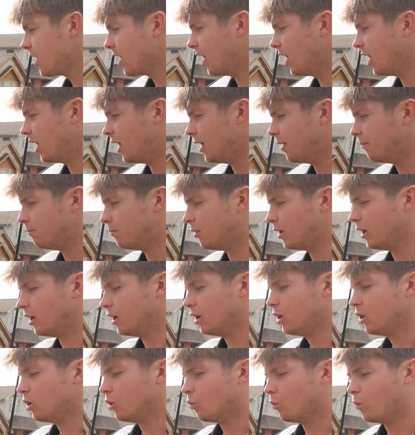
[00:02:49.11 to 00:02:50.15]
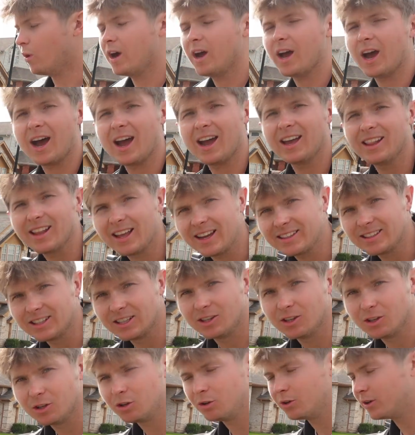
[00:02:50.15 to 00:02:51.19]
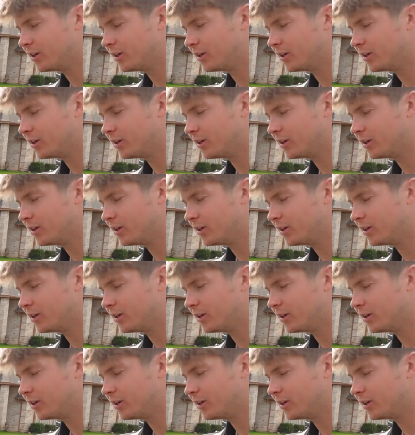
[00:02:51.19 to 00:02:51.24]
But what I like to do